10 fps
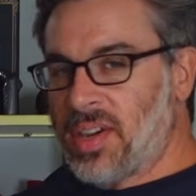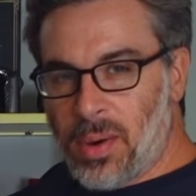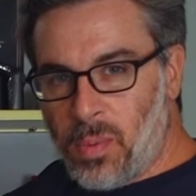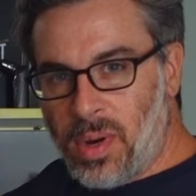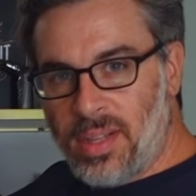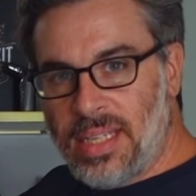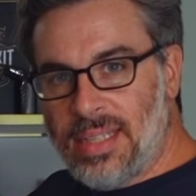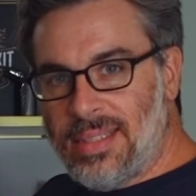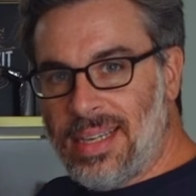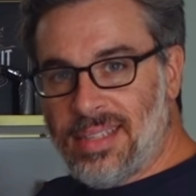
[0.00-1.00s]
got one
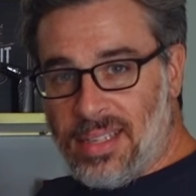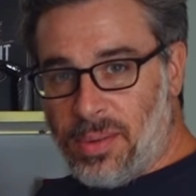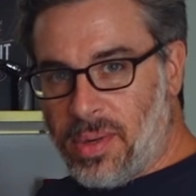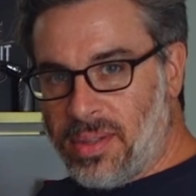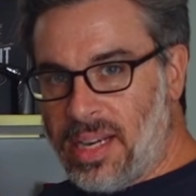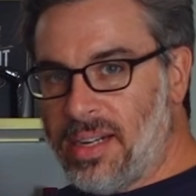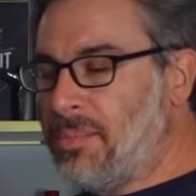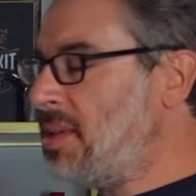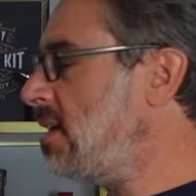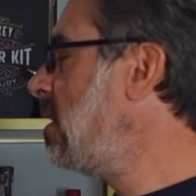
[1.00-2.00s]
Sansi grow light
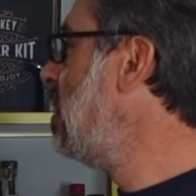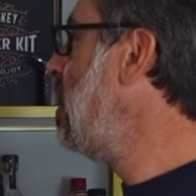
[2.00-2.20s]
up there,